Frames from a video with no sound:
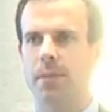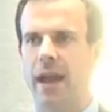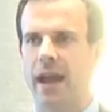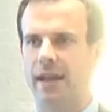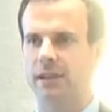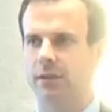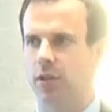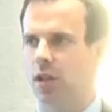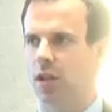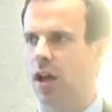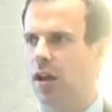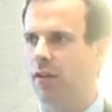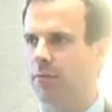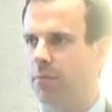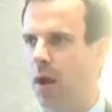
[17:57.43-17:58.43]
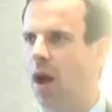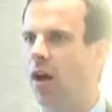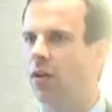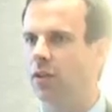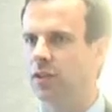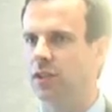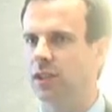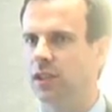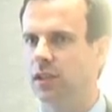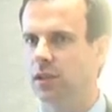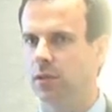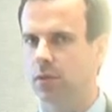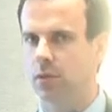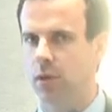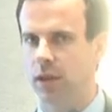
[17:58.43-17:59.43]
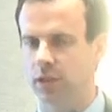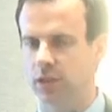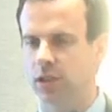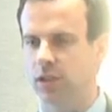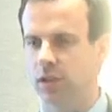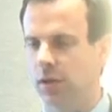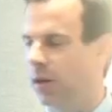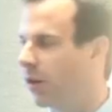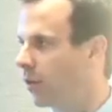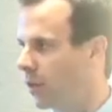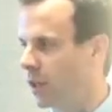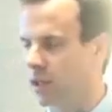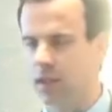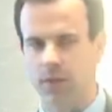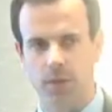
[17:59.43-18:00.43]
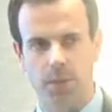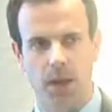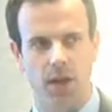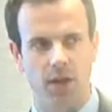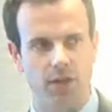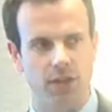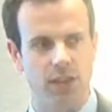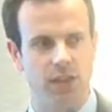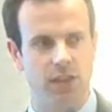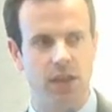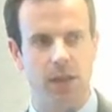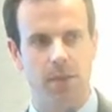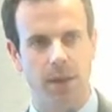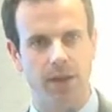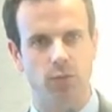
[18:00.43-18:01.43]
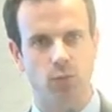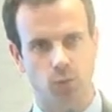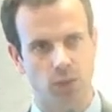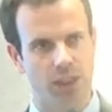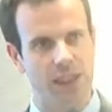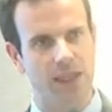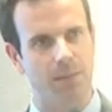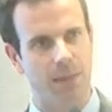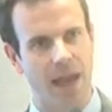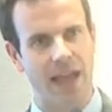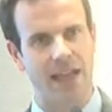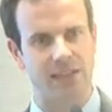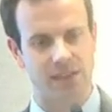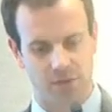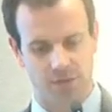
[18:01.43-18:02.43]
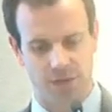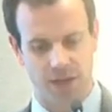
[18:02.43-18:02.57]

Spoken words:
impact of a lot of policy questions, or these different policies, might really mask